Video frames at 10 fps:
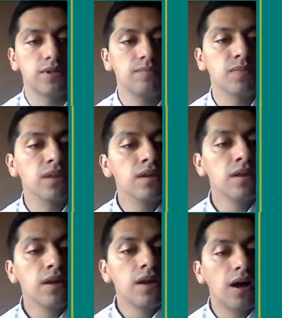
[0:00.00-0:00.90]
okay?
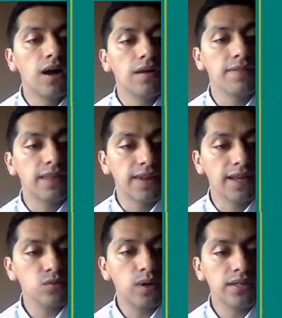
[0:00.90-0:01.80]
The
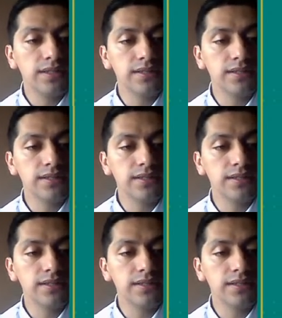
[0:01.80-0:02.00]
next one